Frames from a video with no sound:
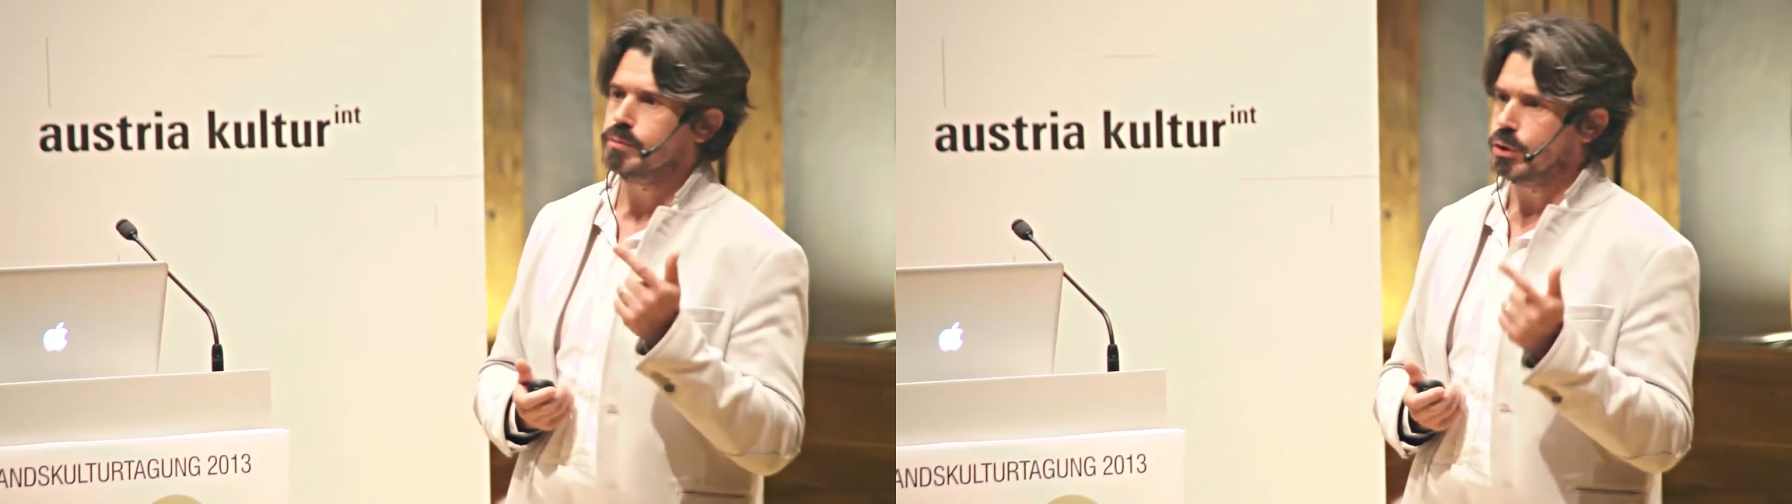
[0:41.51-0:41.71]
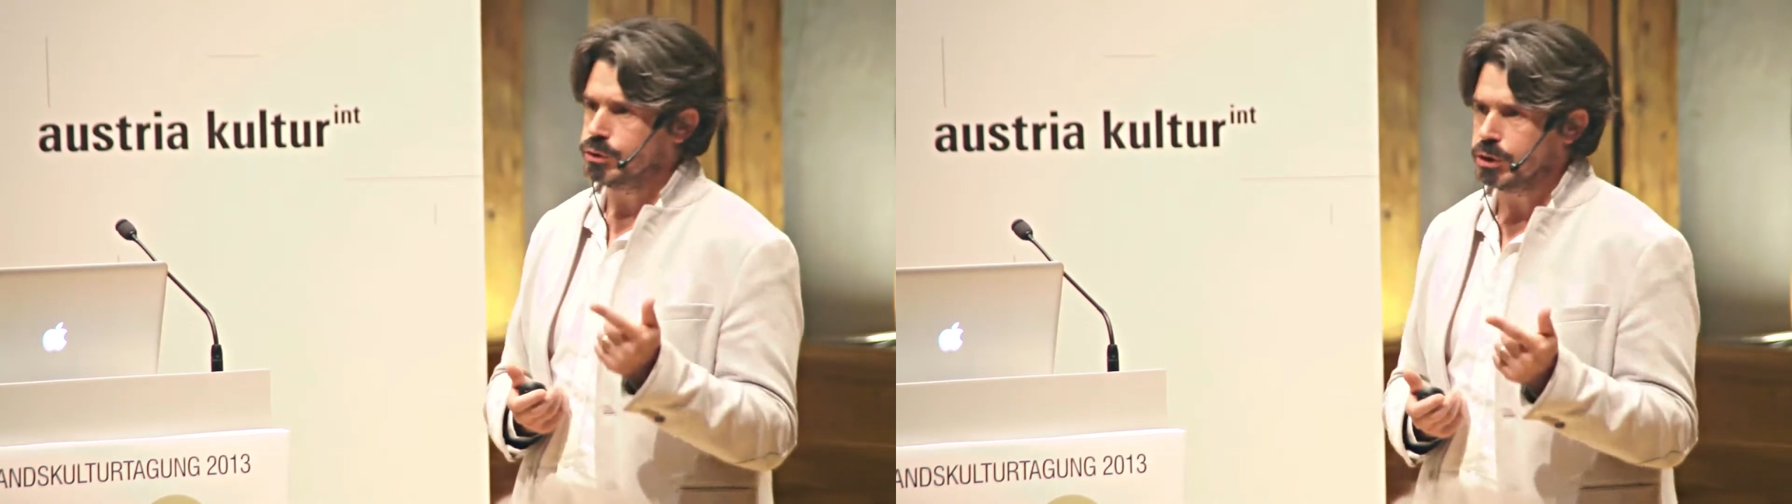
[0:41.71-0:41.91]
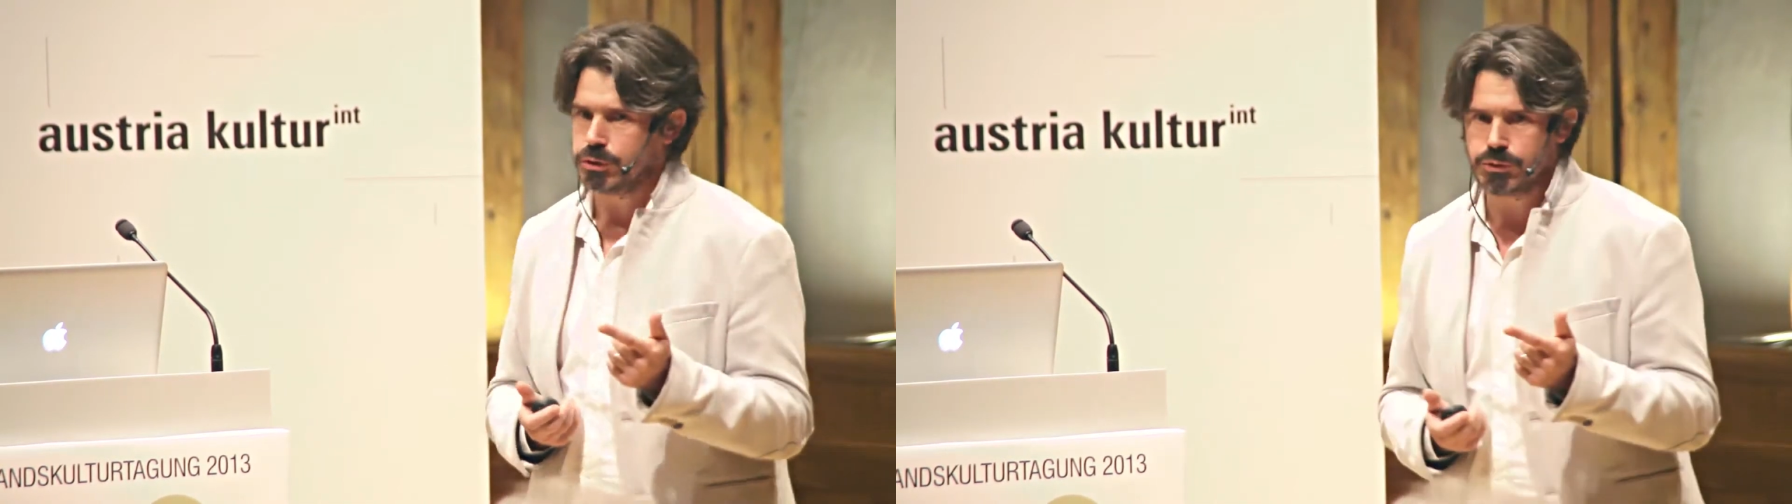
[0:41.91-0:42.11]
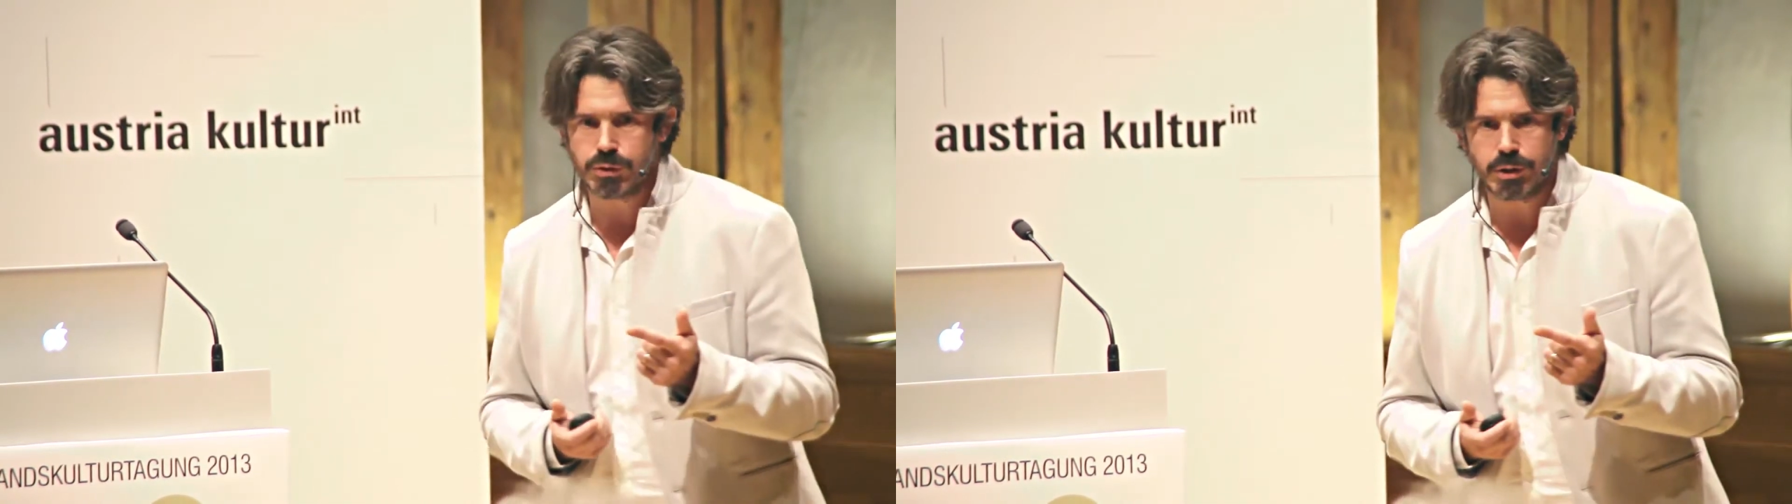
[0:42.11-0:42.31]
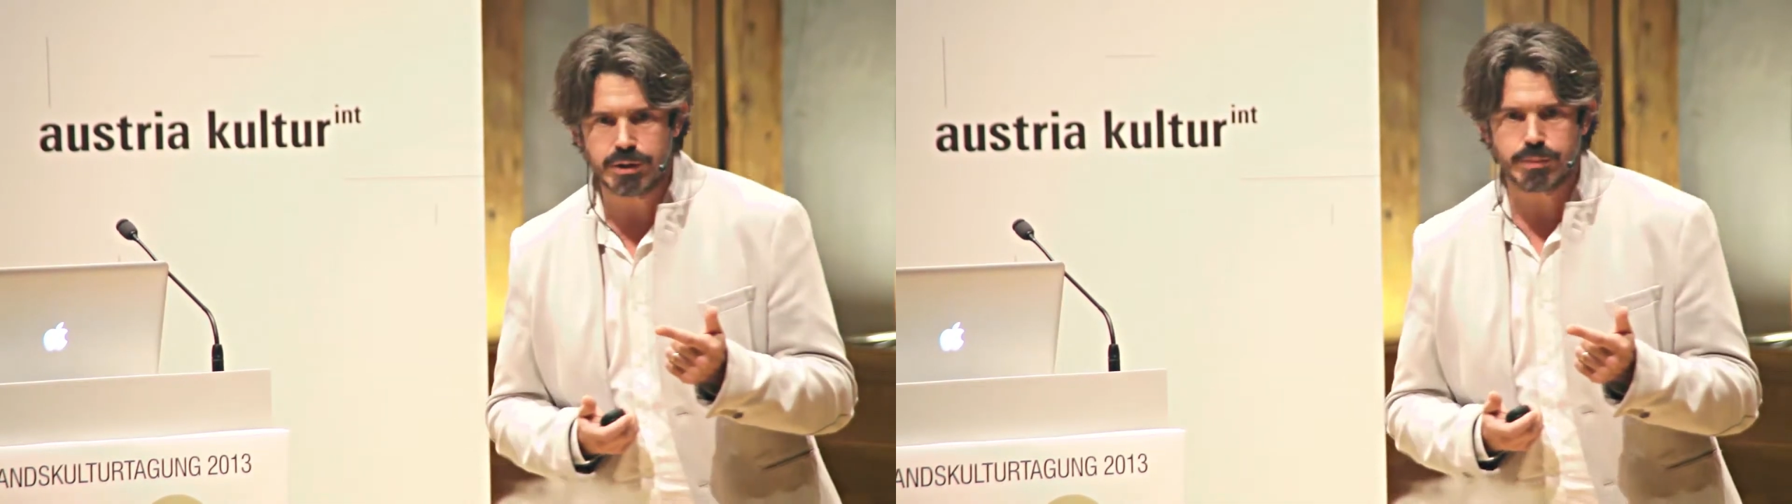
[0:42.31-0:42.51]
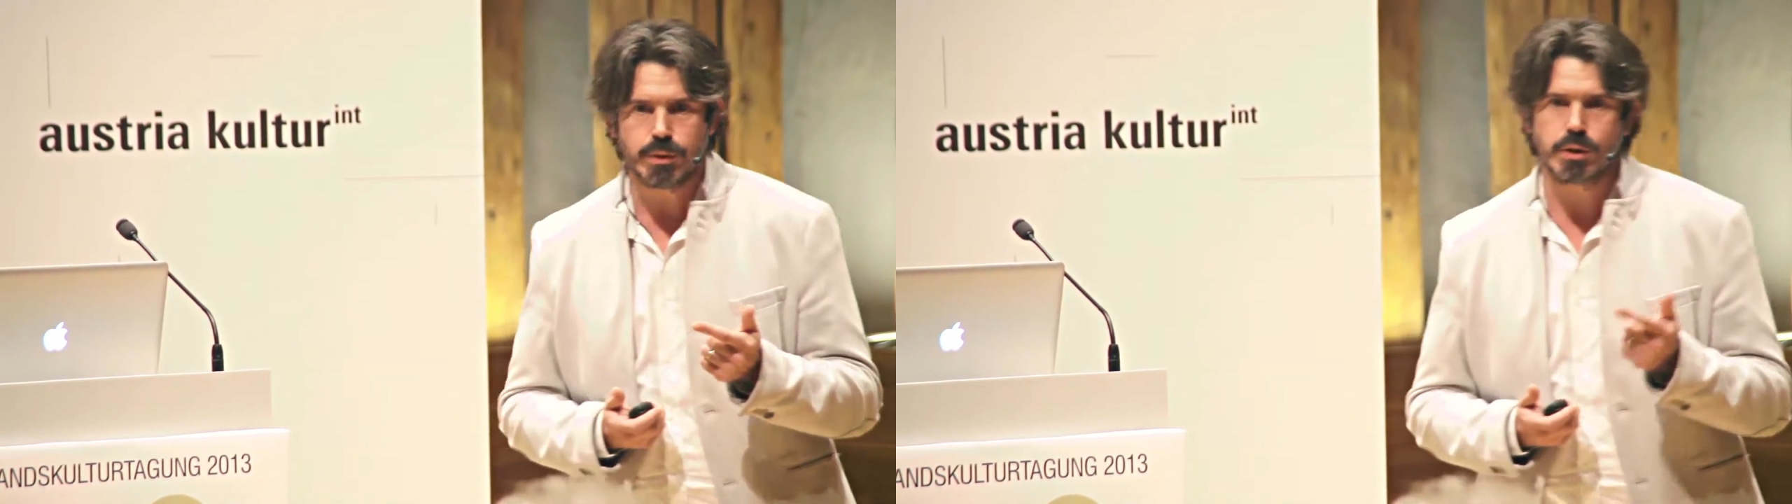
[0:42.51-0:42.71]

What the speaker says: multiculturalism,